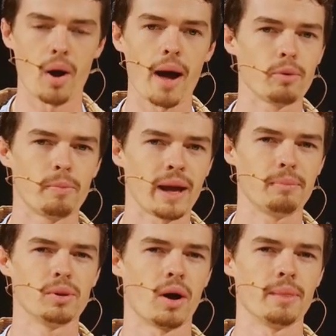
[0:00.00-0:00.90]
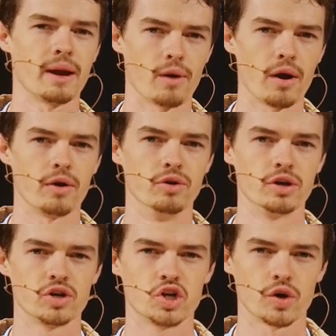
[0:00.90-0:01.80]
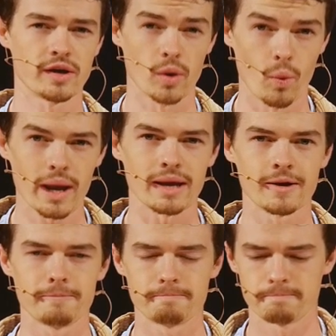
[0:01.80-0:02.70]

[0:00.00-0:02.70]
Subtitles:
Bible people on their own during the week.